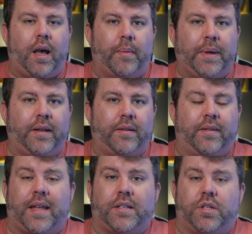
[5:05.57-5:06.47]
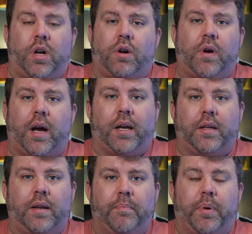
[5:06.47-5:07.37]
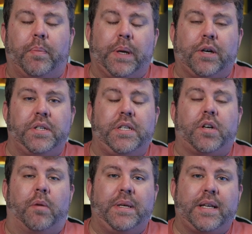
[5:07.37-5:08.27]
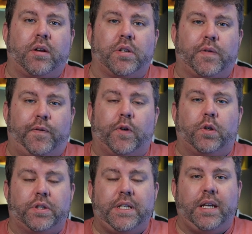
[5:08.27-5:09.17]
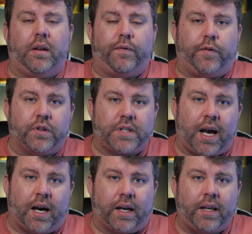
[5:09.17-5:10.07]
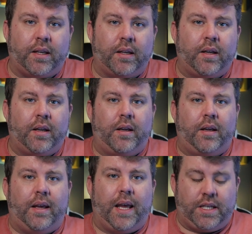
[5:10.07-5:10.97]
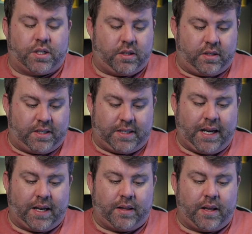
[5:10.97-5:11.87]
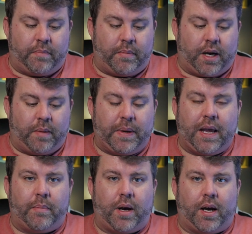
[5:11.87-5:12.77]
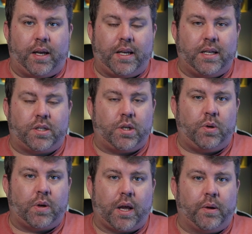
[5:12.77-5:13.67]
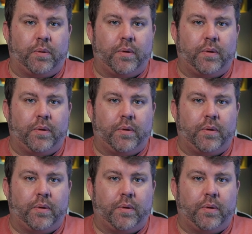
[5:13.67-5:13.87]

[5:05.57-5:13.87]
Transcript: I mean, that's not right, but because it's got me down as fourteen foot high, it's saying that my B M I is too low